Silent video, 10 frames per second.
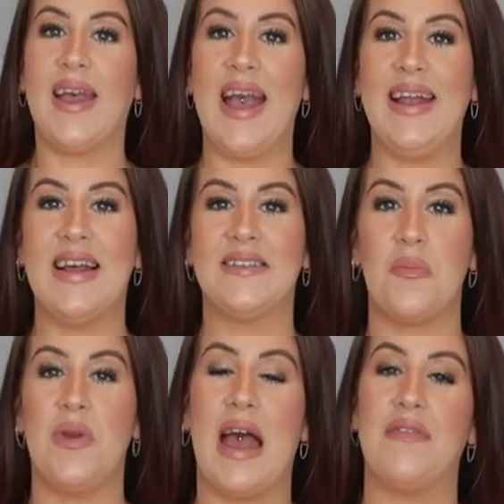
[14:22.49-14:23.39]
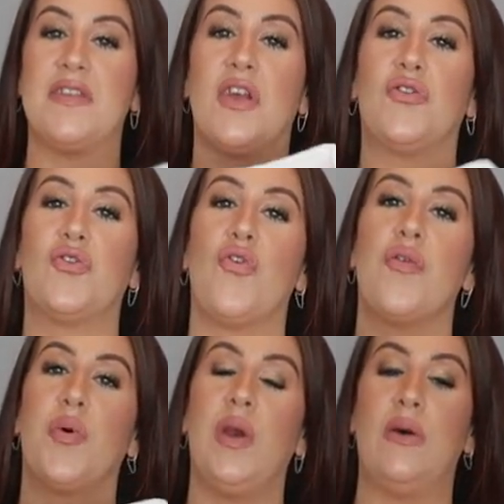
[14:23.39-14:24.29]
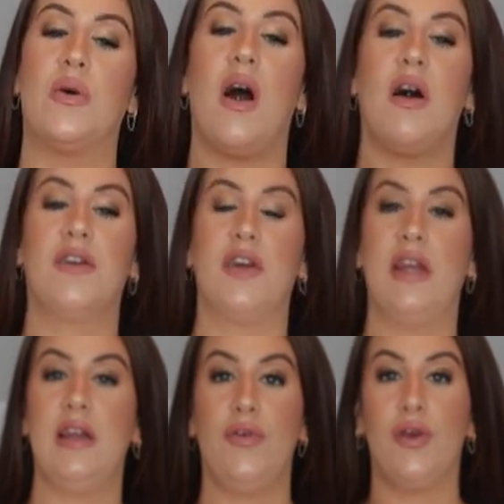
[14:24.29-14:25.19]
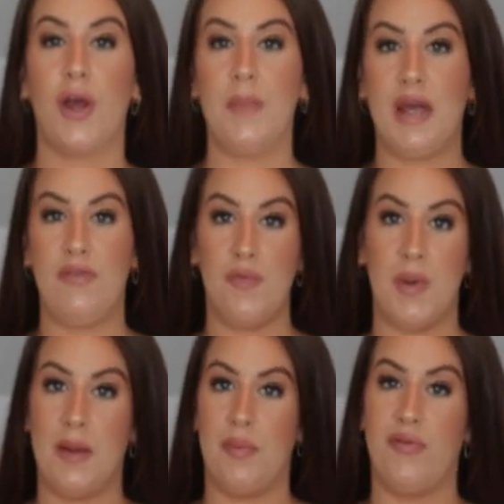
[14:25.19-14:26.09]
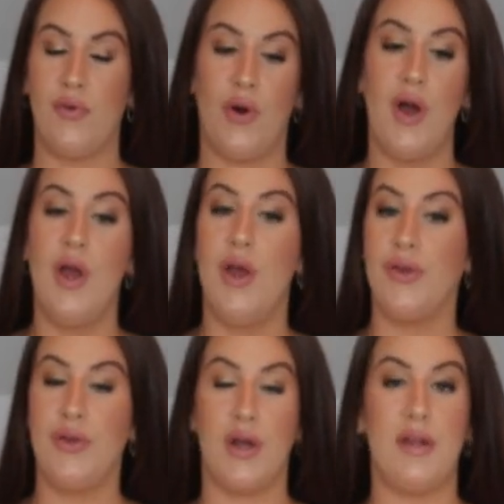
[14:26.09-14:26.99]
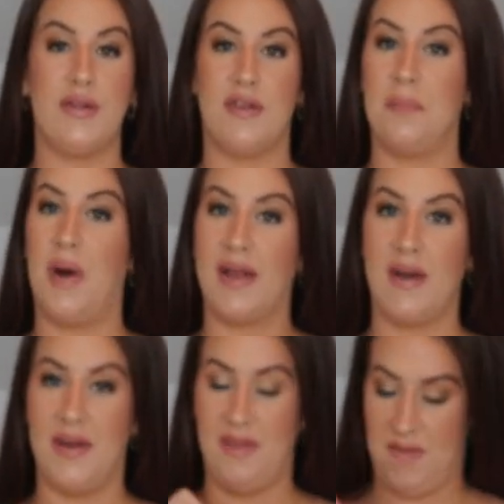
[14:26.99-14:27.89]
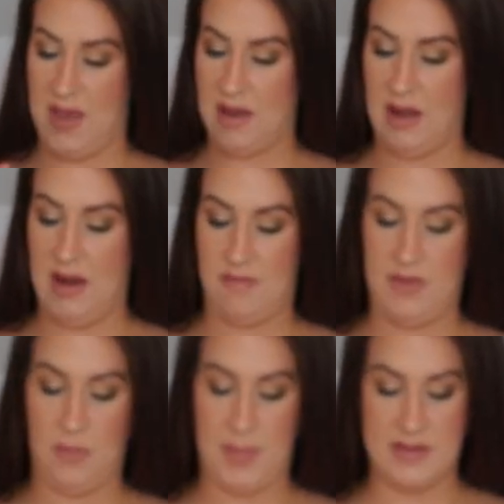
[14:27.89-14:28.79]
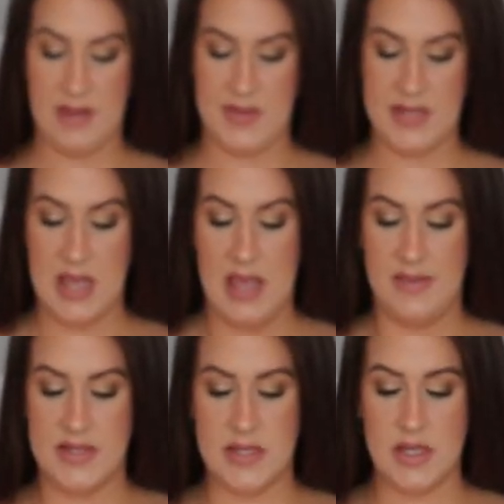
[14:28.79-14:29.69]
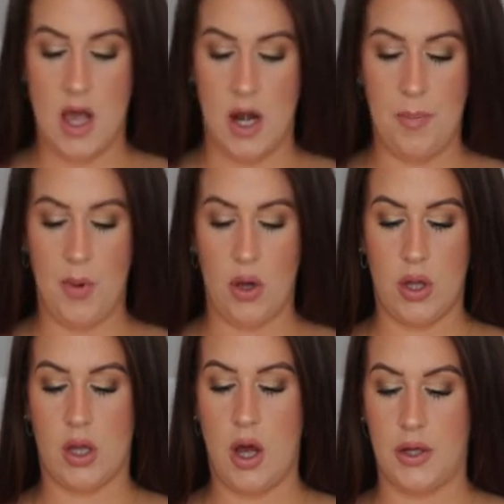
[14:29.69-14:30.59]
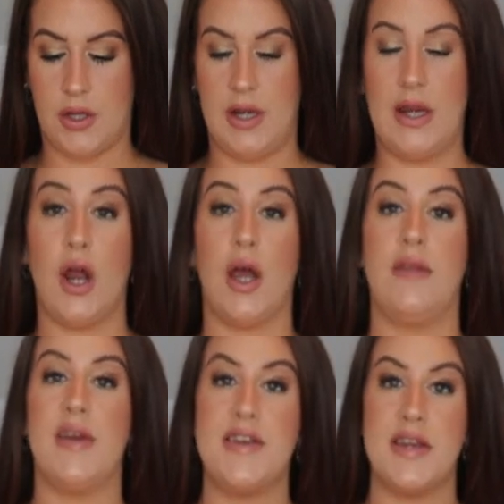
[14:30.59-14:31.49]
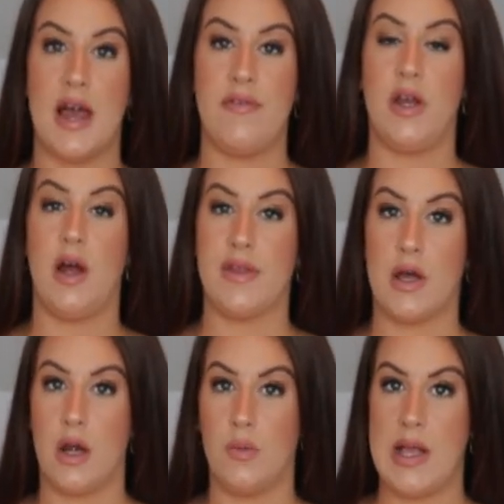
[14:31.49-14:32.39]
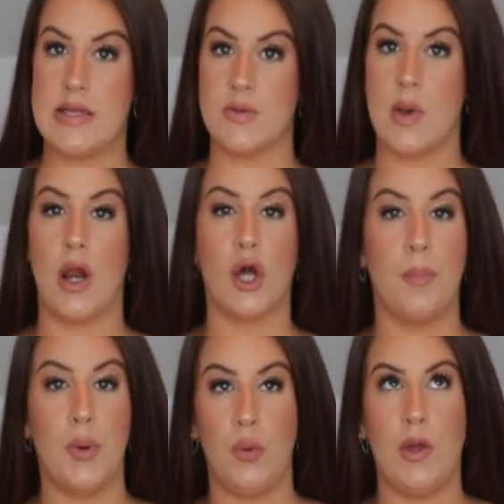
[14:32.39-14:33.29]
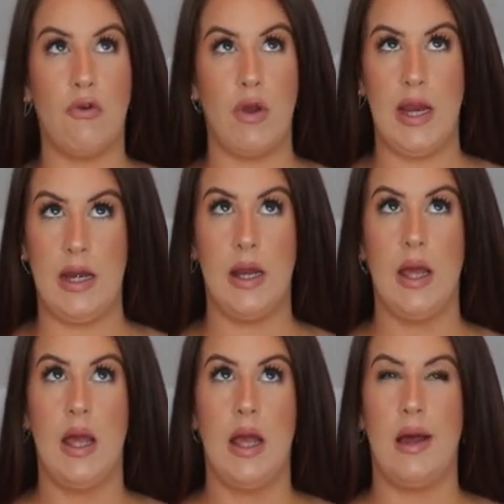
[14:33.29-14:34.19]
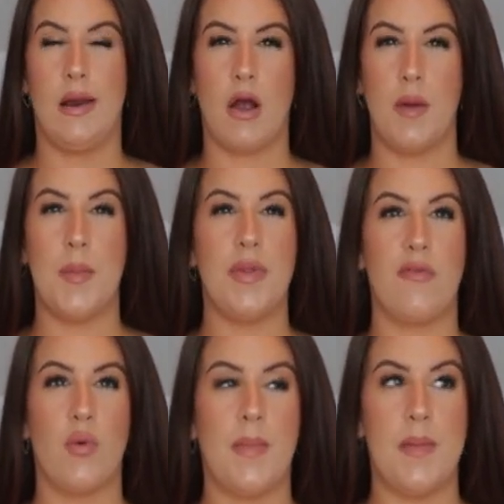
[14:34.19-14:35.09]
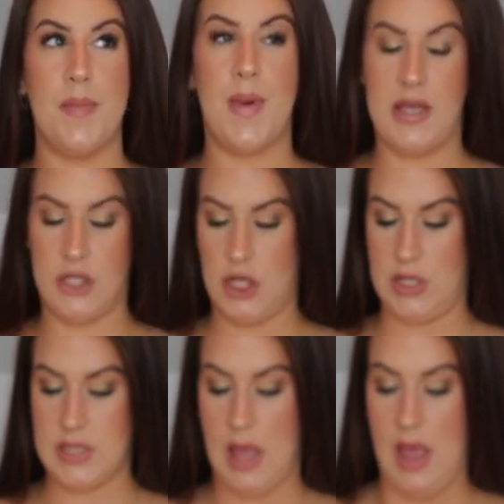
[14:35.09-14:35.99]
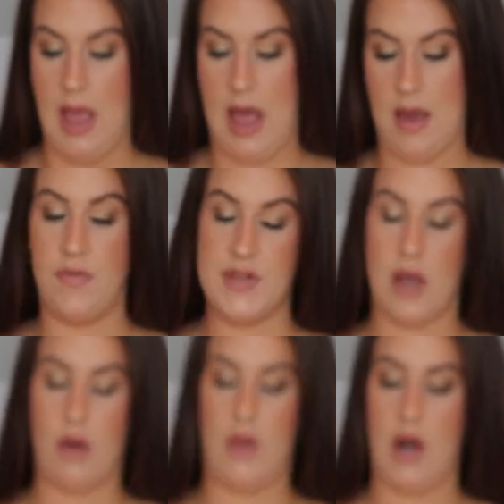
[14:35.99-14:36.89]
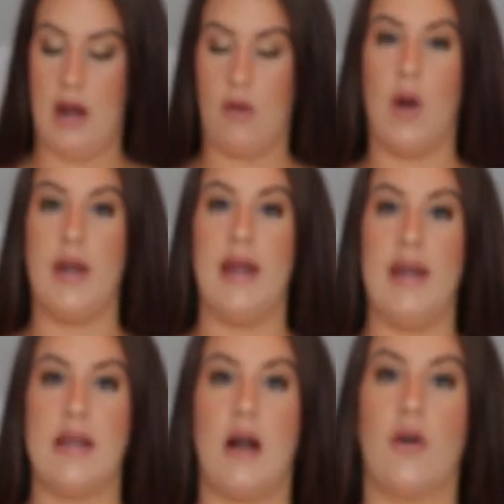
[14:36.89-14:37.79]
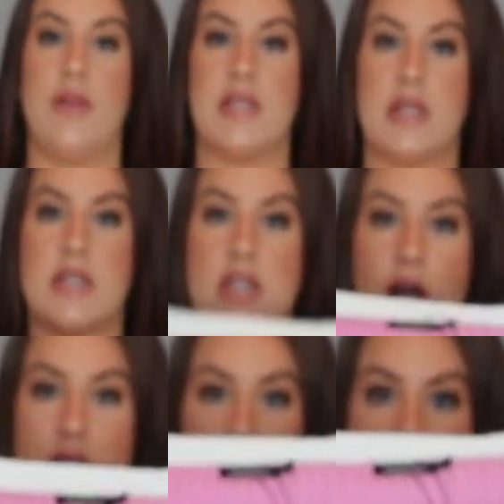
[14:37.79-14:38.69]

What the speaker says: Okay, next up we have this adorable little cardigan, and if you know me and if you've been here before, you know this is my kind of thing. I love little bits like this. This is a color block cardigan in lilac. They did have it in other colorways as well, like a bluey green I can't remember the other one, maybe beige is. Obviously I got the lilac one, and I got this in a size